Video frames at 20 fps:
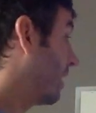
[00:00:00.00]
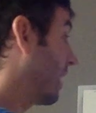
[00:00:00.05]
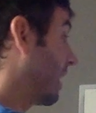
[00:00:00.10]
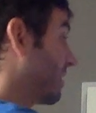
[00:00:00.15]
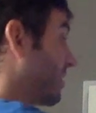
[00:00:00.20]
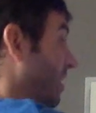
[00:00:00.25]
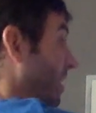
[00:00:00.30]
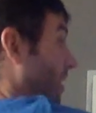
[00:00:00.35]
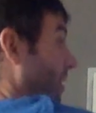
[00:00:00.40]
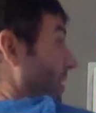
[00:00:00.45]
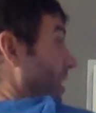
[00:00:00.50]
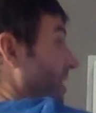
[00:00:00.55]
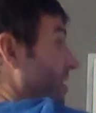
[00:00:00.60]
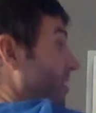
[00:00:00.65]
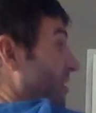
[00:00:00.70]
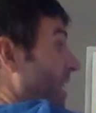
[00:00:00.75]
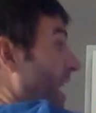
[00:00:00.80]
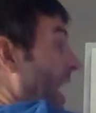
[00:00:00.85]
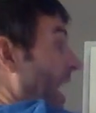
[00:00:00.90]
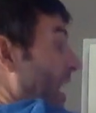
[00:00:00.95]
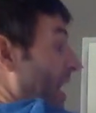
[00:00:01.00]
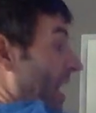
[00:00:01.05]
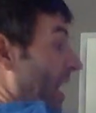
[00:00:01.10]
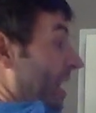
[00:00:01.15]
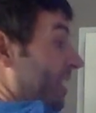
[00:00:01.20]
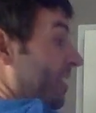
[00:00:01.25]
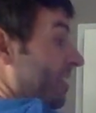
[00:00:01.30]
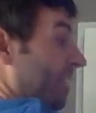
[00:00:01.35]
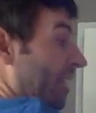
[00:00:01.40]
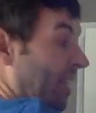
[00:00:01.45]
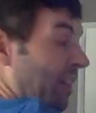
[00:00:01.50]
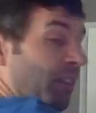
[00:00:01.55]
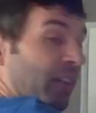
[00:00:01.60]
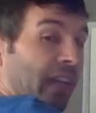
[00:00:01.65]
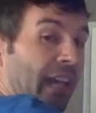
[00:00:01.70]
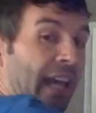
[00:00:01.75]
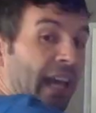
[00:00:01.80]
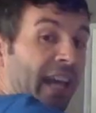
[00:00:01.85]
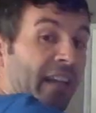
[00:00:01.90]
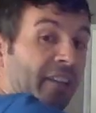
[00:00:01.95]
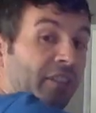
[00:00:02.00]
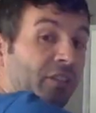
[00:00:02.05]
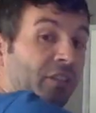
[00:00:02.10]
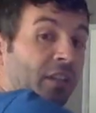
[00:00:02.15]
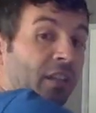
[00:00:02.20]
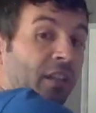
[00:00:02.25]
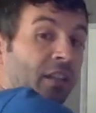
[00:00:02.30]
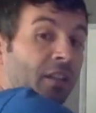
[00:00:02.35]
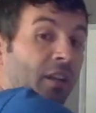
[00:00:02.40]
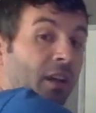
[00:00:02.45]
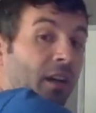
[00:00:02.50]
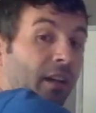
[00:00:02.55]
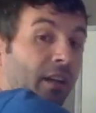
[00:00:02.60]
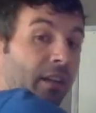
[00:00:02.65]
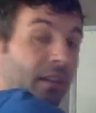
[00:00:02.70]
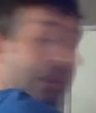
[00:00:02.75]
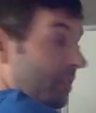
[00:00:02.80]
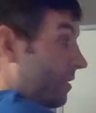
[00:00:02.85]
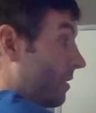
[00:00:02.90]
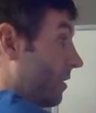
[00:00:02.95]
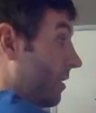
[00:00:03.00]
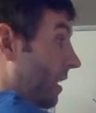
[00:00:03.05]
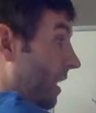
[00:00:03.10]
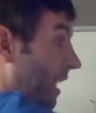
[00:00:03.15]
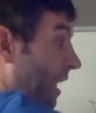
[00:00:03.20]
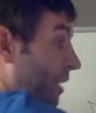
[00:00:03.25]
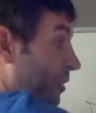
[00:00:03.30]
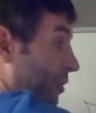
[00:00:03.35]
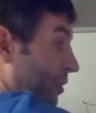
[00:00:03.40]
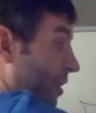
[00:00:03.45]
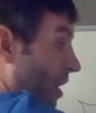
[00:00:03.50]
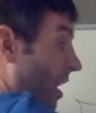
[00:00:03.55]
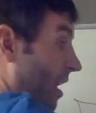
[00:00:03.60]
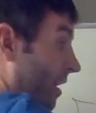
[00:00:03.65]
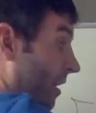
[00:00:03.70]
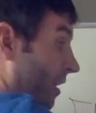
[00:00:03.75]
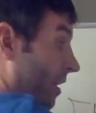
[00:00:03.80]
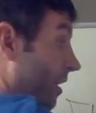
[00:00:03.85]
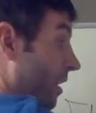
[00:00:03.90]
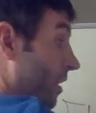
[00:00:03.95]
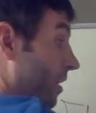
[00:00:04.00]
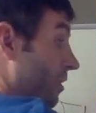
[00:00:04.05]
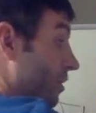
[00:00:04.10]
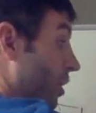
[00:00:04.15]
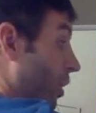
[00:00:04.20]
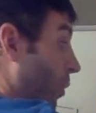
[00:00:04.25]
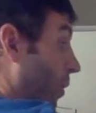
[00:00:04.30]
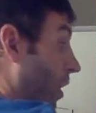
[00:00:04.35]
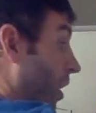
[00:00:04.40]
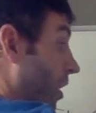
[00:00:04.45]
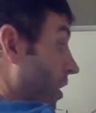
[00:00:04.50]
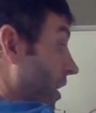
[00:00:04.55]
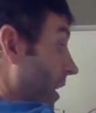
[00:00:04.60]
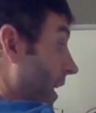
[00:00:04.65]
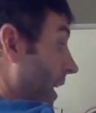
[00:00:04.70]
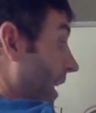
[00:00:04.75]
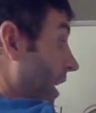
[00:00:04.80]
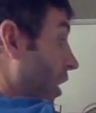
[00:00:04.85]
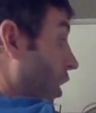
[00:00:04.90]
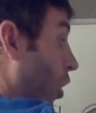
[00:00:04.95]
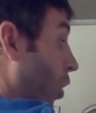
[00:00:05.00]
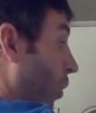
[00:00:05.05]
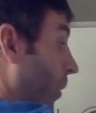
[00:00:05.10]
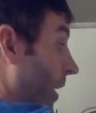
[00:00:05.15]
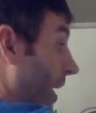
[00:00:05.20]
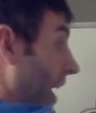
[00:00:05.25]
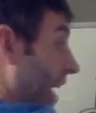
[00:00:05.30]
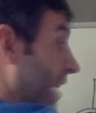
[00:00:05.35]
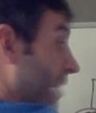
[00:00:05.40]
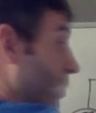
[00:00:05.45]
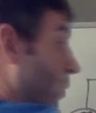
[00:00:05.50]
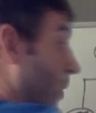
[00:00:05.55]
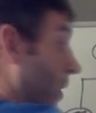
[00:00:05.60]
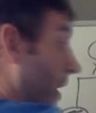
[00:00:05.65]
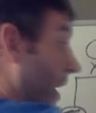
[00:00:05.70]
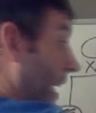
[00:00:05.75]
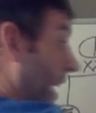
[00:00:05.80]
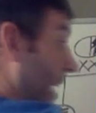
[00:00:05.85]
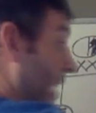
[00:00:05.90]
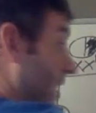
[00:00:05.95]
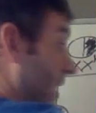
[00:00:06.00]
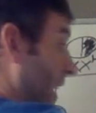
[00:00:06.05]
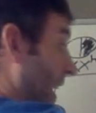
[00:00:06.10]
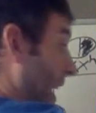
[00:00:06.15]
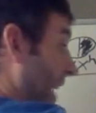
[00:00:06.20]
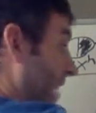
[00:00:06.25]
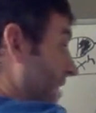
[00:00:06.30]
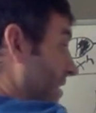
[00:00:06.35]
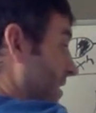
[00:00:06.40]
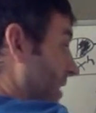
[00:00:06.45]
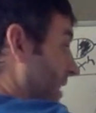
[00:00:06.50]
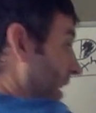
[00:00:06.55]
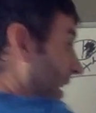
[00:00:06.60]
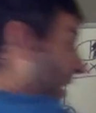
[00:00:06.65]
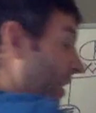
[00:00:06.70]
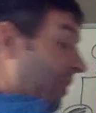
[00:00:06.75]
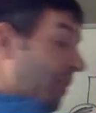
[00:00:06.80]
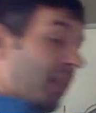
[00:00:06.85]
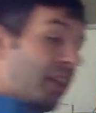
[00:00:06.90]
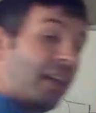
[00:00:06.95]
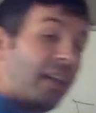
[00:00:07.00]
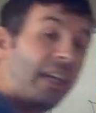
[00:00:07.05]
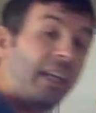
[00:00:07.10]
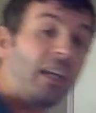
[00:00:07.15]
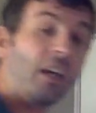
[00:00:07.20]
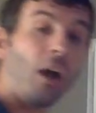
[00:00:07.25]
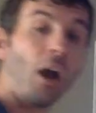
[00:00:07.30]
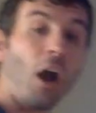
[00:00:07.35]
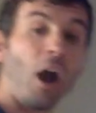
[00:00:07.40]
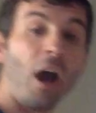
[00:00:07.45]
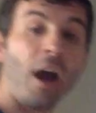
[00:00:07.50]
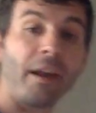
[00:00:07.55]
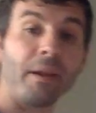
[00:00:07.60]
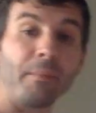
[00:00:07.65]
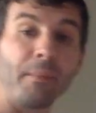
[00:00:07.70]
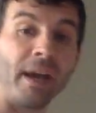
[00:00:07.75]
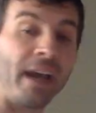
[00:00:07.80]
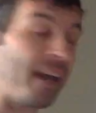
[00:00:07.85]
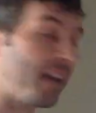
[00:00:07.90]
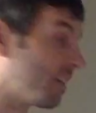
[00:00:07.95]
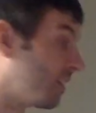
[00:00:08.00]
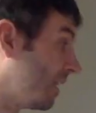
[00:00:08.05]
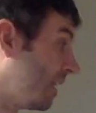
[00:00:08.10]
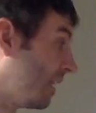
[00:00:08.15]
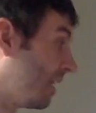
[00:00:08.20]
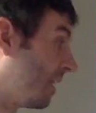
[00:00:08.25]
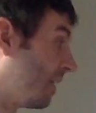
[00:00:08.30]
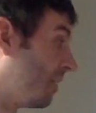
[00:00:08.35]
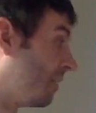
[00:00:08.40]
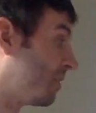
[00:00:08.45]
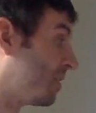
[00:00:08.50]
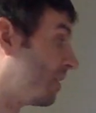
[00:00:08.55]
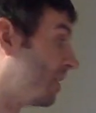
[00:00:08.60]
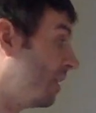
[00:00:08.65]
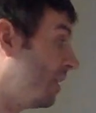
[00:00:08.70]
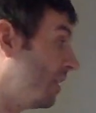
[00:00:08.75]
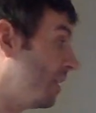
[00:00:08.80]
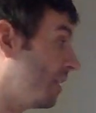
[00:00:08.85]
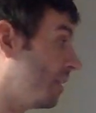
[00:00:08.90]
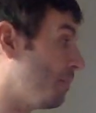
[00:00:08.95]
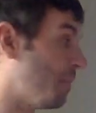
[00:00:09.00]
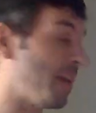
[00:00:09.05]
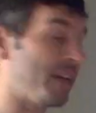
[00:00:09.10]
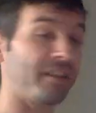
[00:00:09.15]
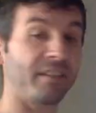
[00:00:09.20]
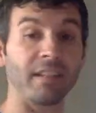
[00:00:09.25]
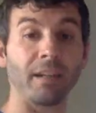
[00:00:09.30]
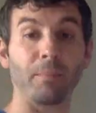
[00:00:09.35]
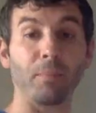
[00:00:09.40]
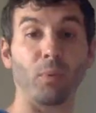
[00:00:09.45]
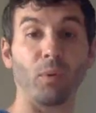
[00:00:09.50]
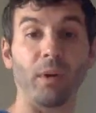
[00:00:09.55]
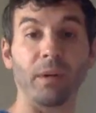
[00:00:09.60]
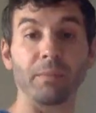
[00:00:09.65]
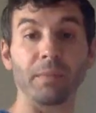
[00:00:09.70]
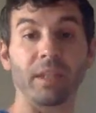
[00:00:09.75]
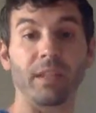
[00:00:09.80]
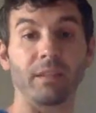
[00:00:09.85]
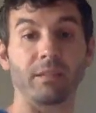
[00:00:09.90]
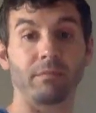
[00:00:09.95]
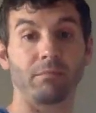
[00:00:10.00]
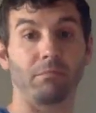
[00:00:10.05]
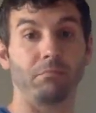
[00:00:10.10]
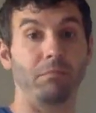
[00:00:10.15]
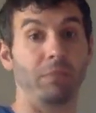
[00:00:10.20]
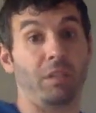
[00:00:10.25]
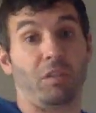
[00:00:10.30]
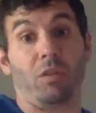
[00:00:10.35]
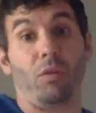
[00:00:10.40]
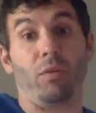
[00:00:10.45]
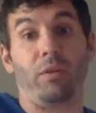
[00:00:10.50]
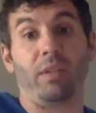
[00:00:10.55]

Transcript: let's see here. This dad has to give an X to the daughter, each daughter. So he only has one 8X to give. He automatically gives the messed up one because it's the